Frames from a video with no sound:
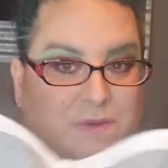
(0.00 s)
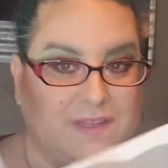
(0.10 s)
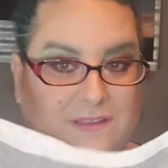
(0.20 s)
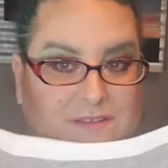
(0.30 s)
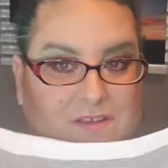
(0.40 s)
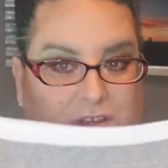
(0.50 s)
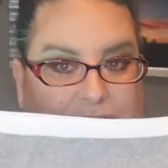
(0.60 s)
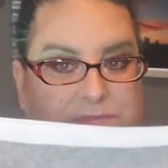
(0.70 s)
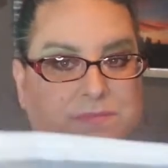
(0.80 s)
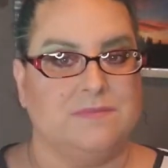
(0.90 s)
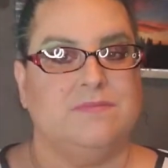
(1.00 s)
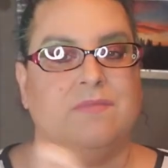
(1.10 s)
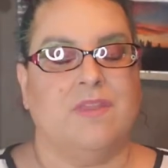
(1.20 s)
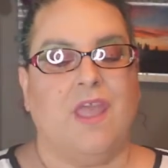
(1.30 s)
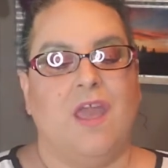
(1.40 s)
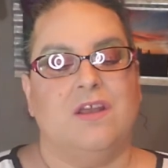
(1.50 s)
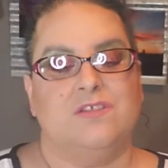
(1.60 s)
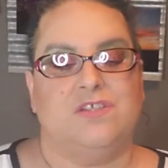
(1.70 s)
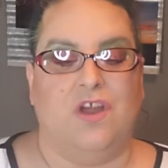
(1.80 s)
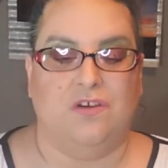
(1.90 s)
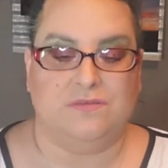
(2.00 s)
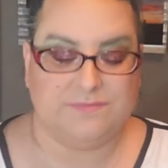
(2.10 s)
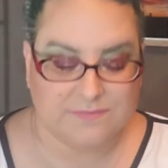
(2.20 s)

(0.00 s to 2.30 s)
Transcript: what these are. So